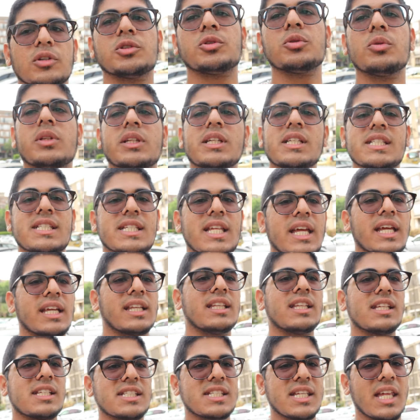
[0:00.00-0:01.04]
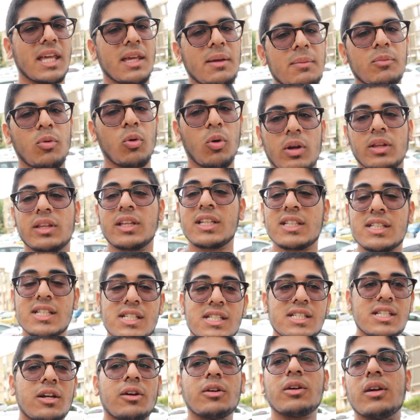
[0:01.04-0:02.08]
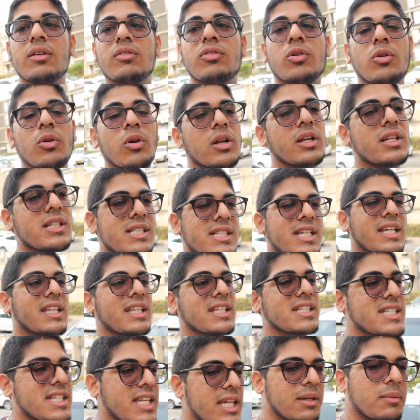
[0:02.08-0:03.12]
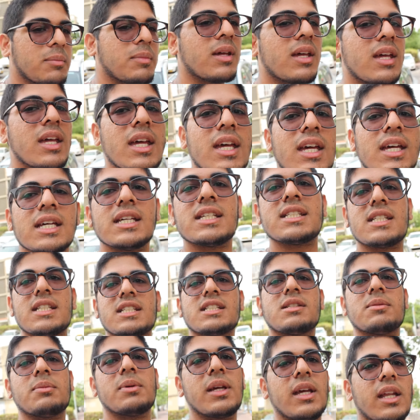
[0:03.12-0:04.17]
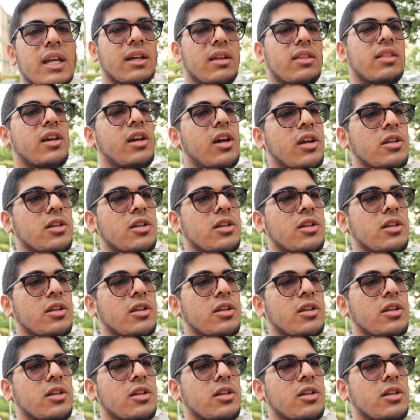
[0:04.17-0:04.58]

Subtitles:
virtually stayed the same, or at least this area of Holon stayed the same since the beginning of the